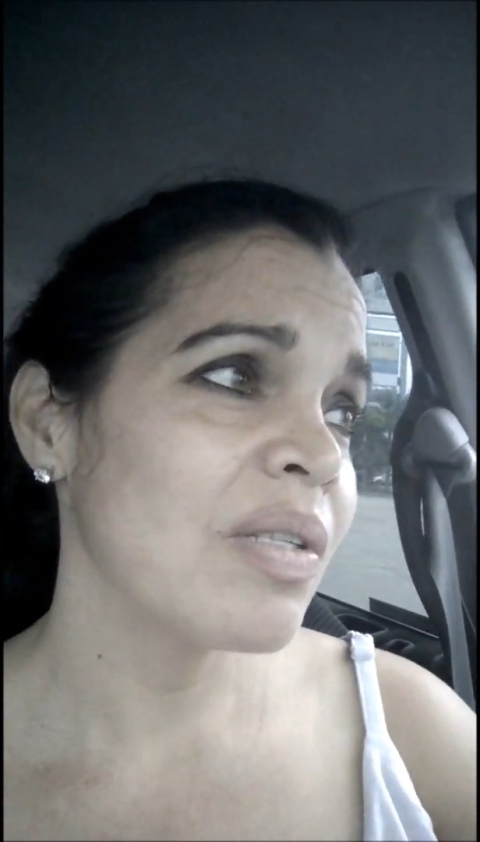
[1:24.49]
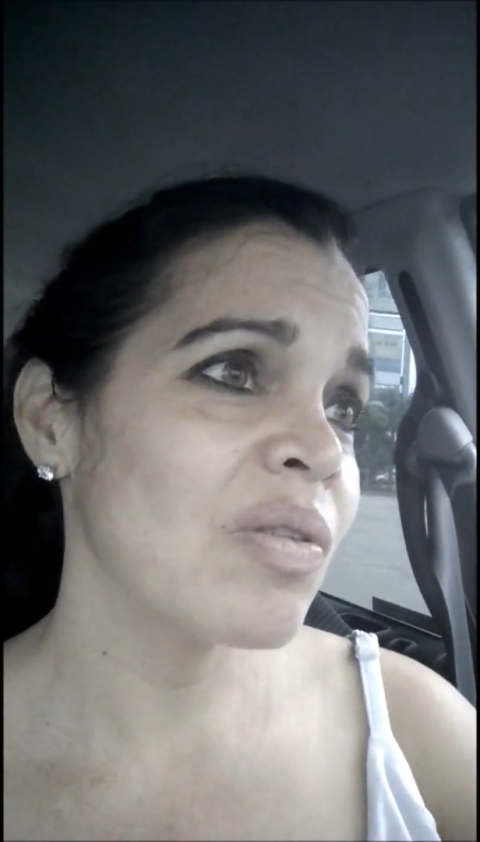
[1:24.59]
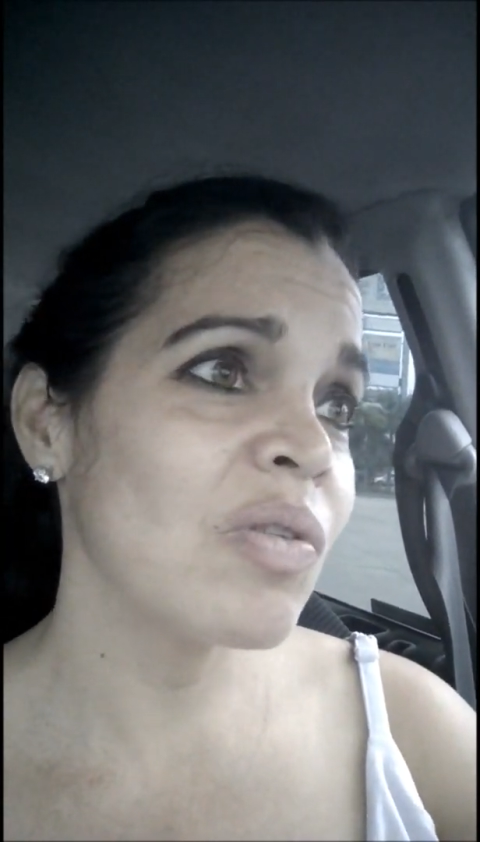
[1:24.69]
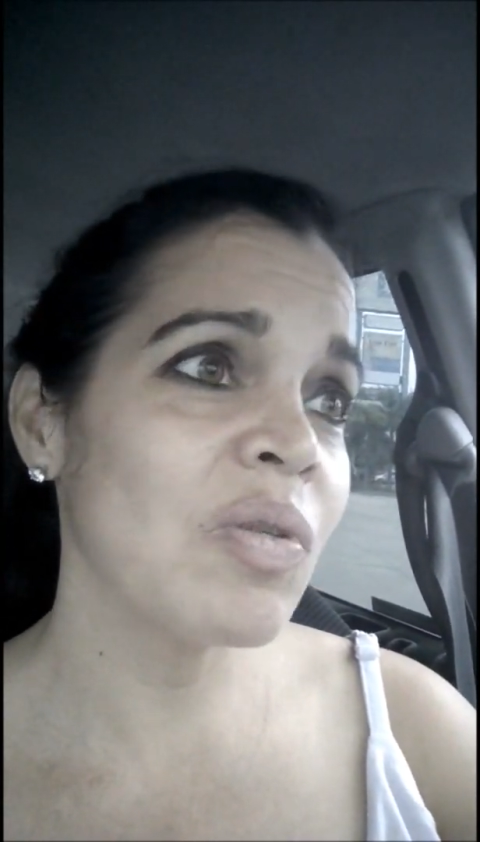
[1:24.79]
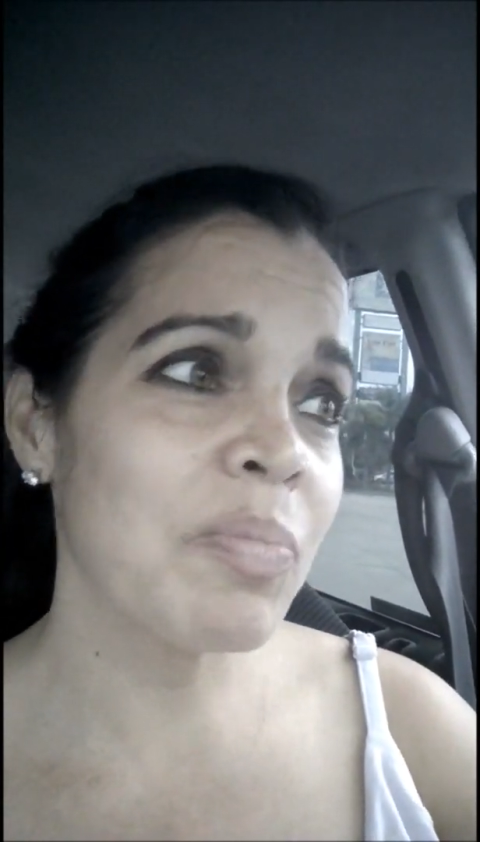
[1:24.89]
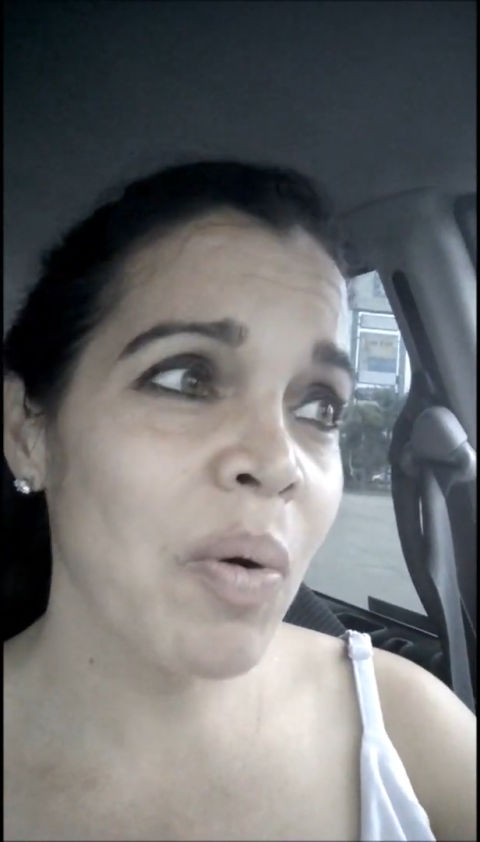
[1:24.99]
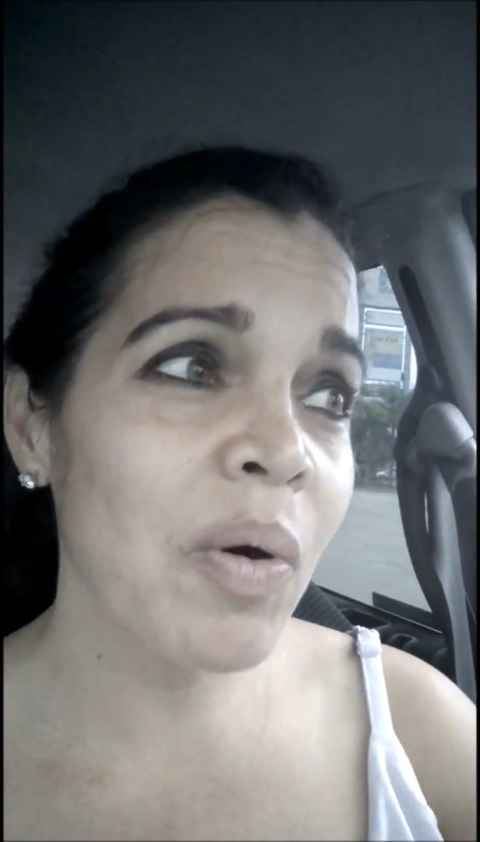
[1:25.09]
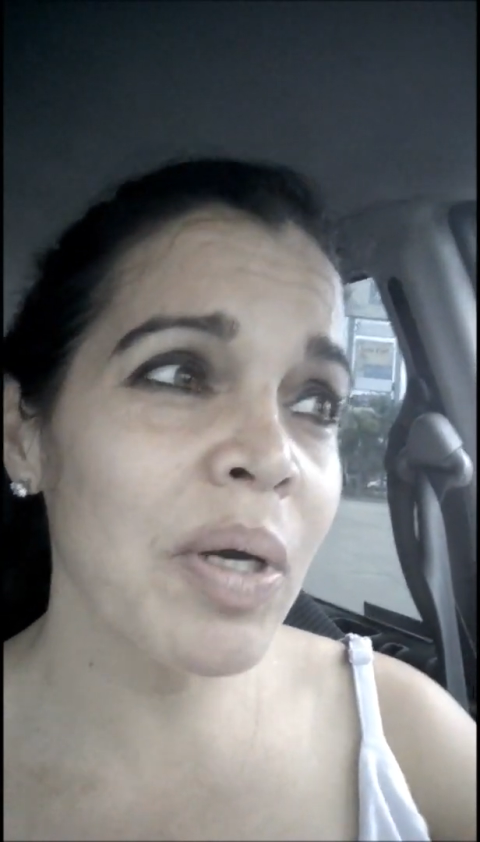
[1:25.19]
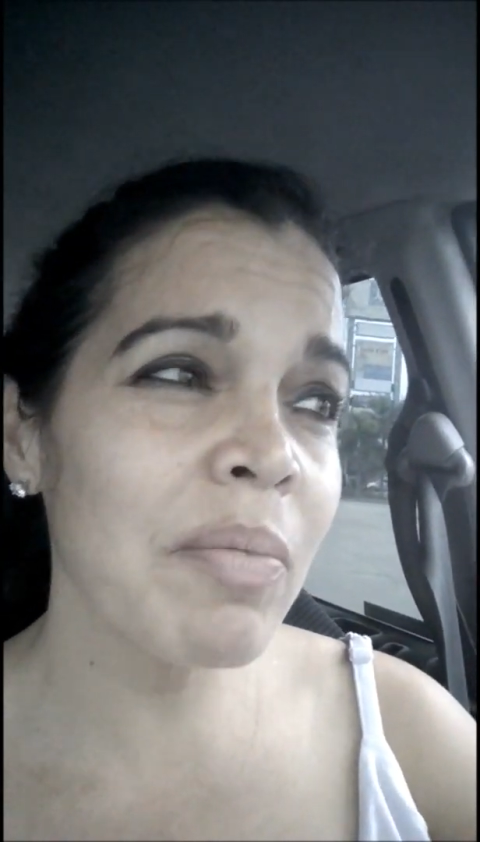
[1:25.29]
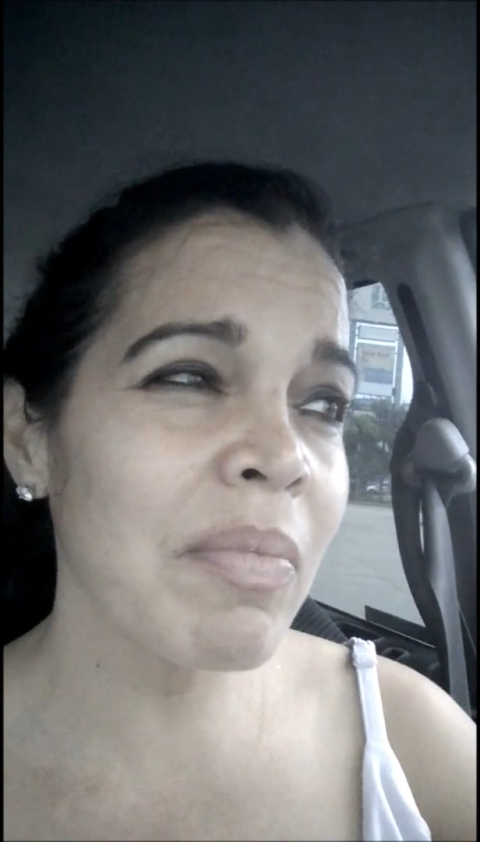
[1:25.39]
to the
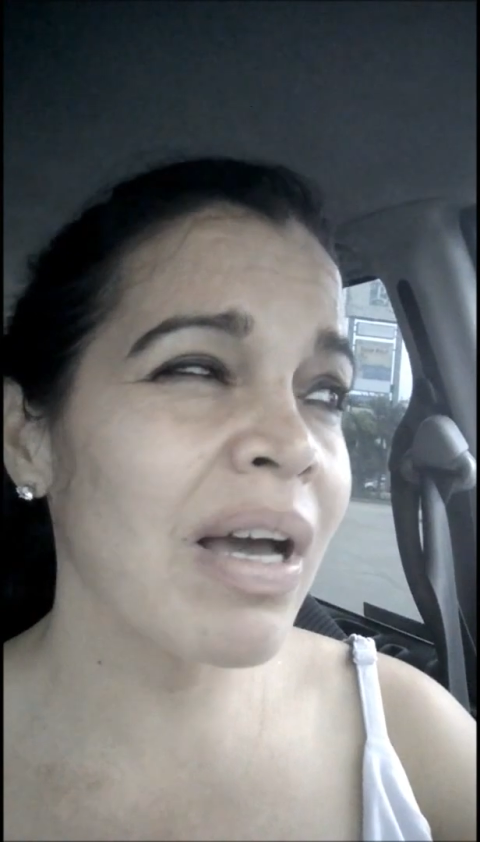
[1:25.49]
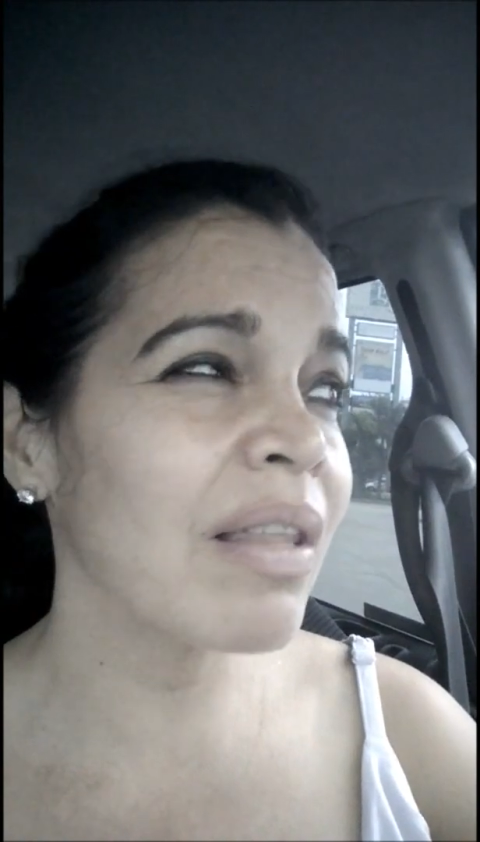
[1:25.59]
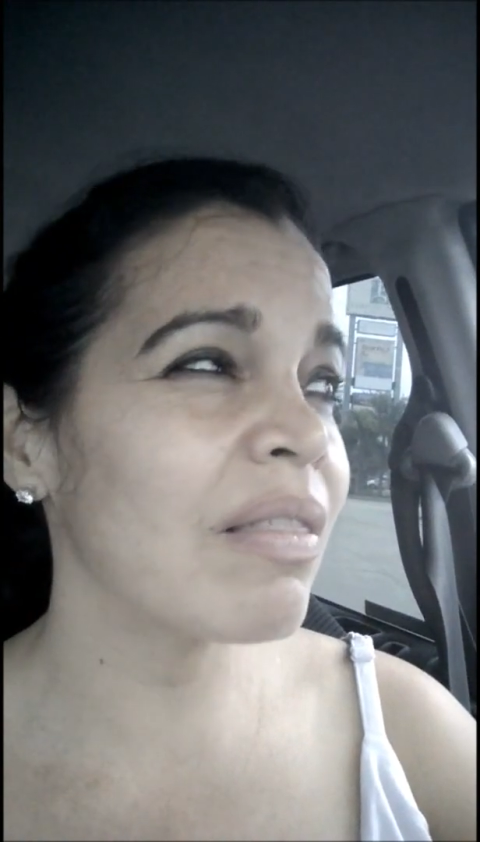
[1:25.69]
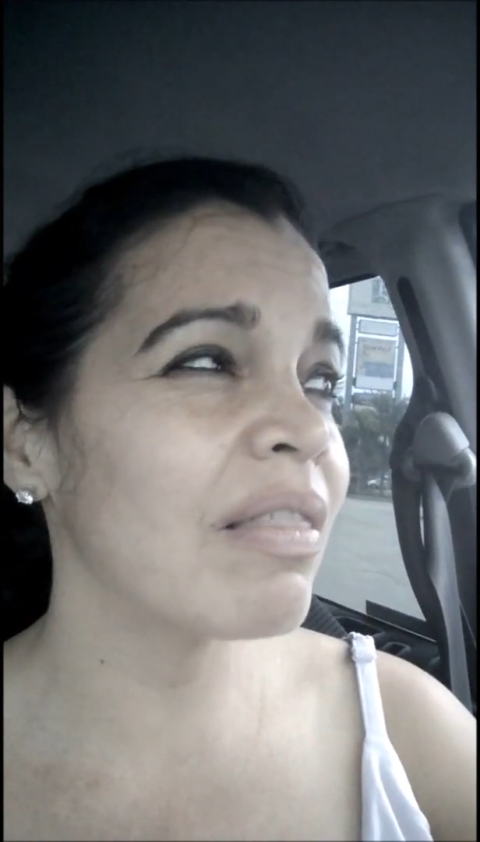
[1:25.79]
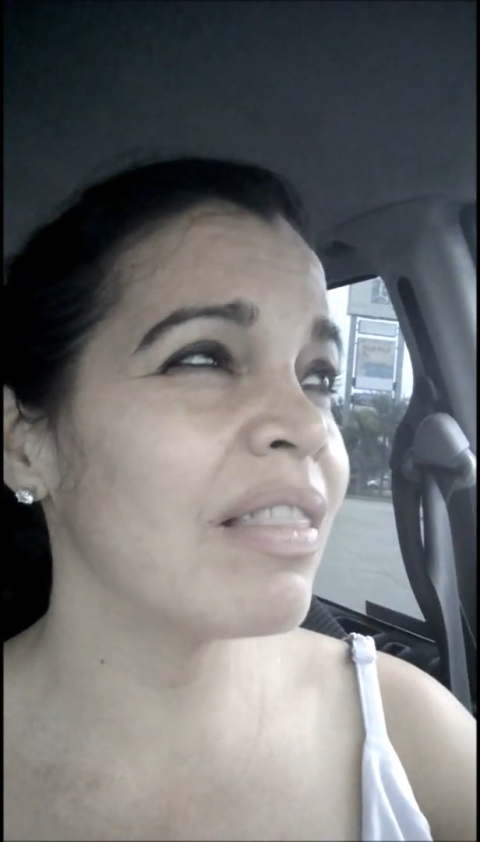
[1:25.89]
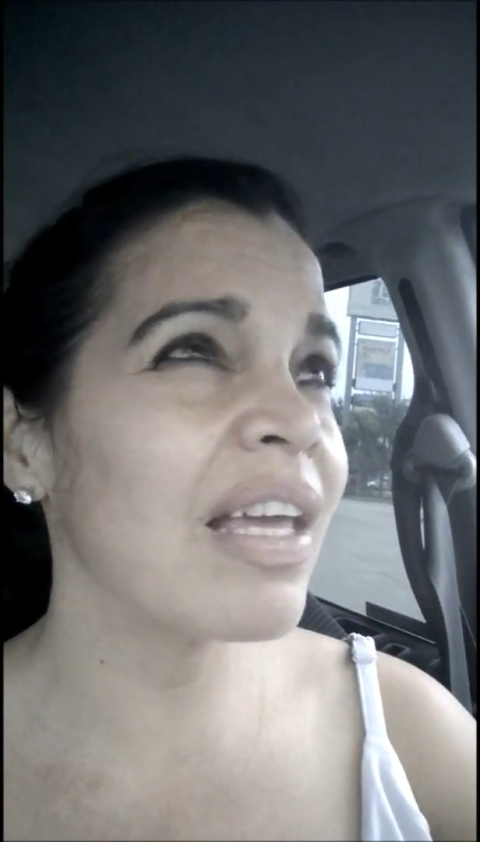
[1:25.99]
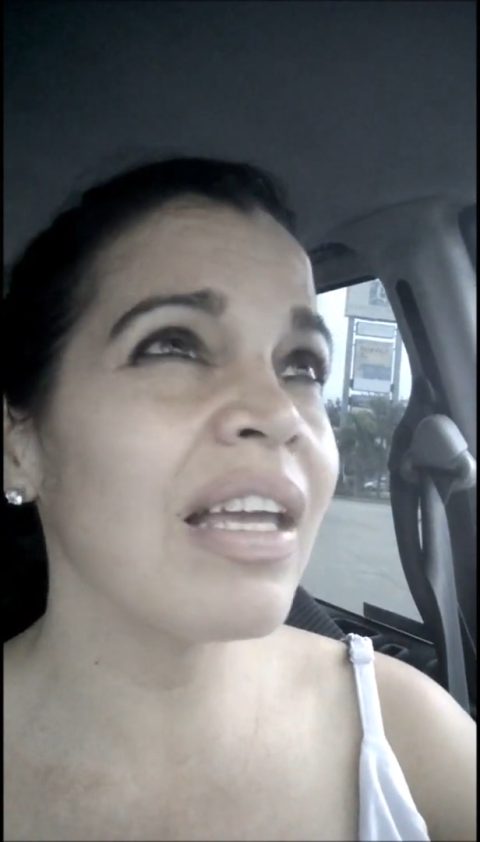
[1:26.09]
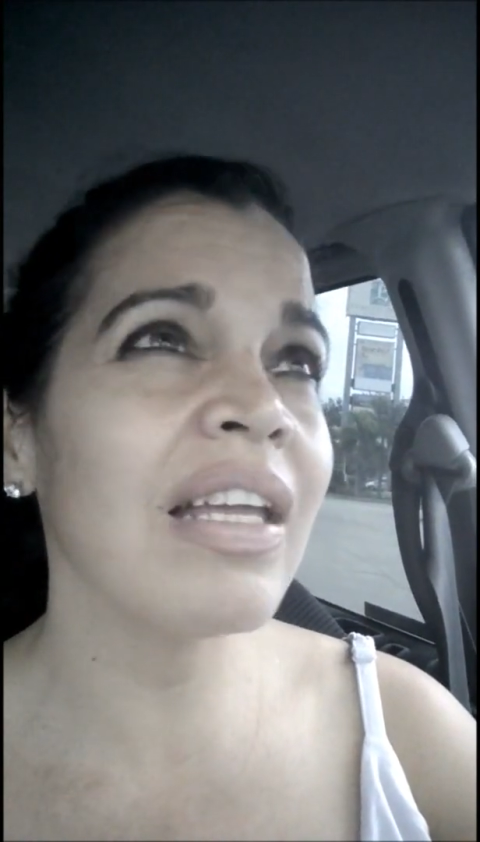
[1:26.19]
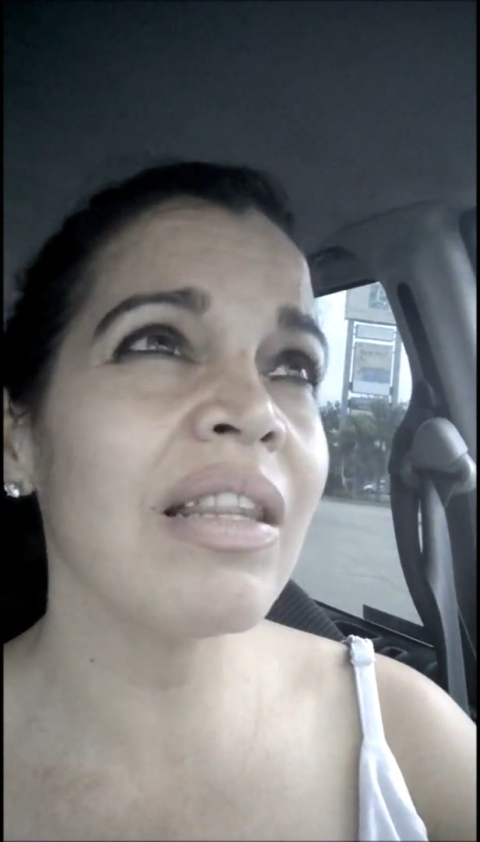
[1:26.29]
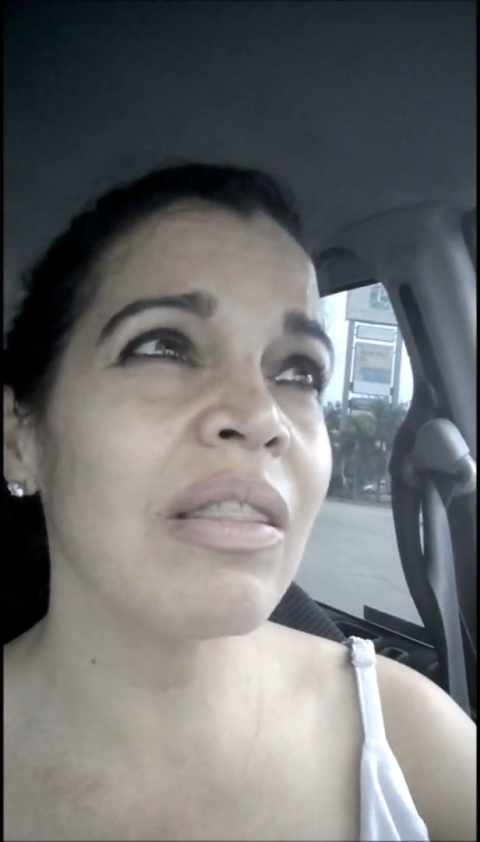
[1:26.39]
point my
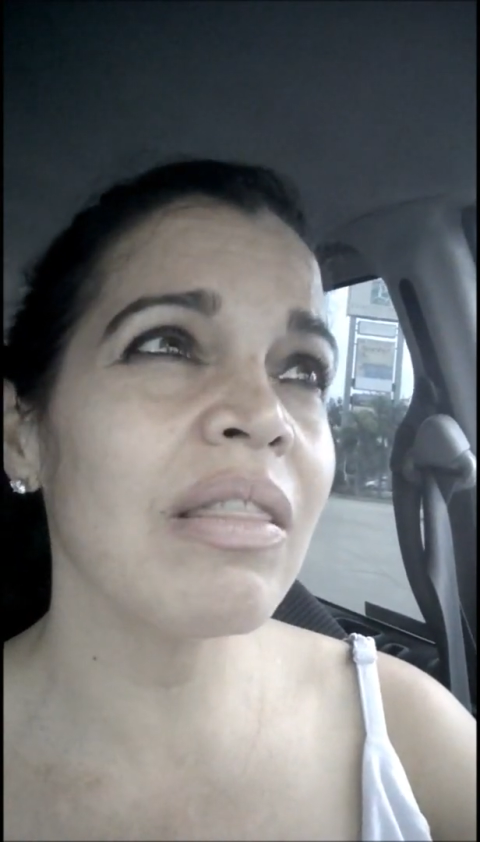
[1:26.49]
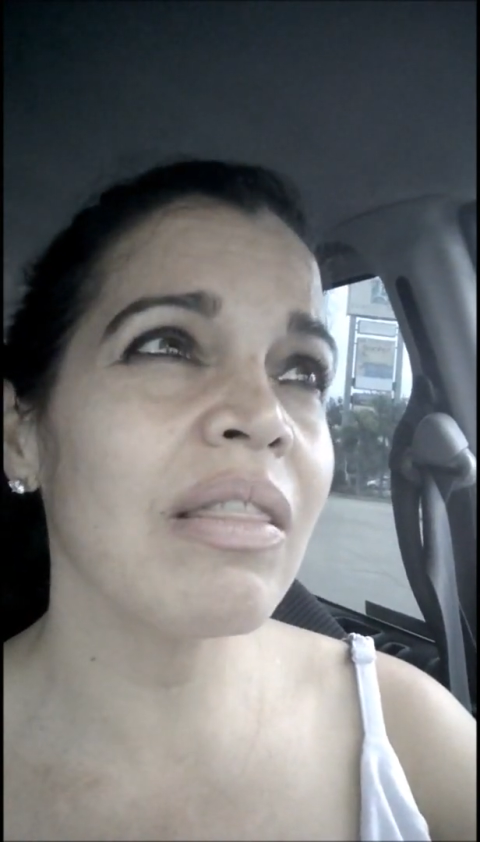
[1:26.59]
then